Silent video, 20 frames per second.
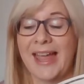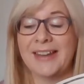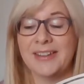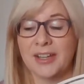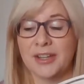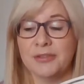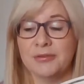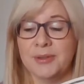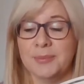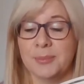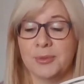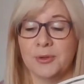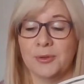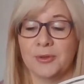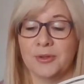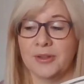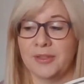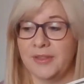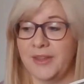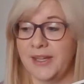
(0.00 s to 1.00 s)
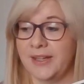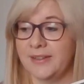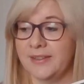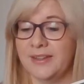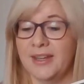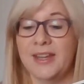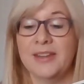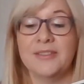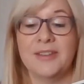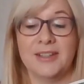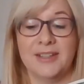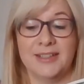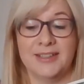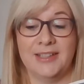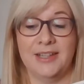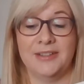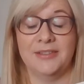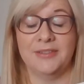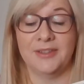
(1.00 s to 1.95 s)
and other important things that a,